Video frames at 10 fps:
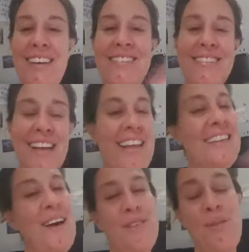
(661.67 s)
I
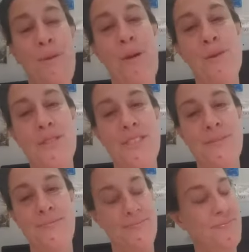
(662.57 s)
love your post.
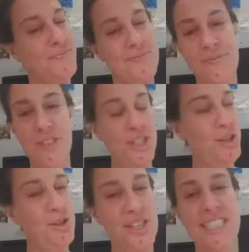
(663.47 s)
You
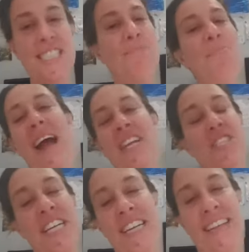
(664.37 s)
look smashing
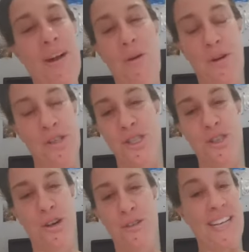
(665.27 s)
in that orange
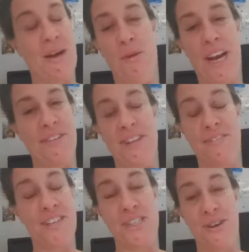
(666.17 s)
skirt and that white fluffy
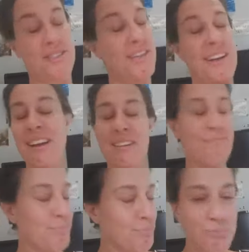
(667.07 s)
shirt.
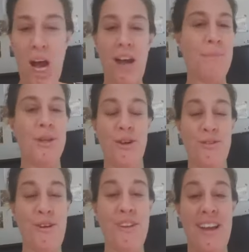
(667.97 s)
Mwah,
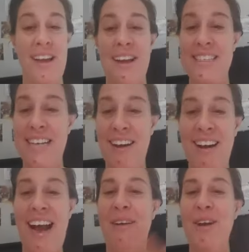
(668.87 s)
beautiful. Sarah,
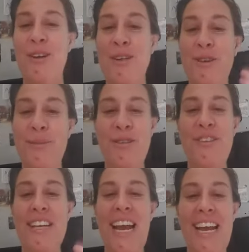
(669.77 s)
how are you doing, beautiful
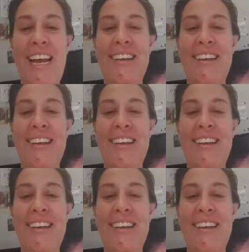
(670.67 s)
lady?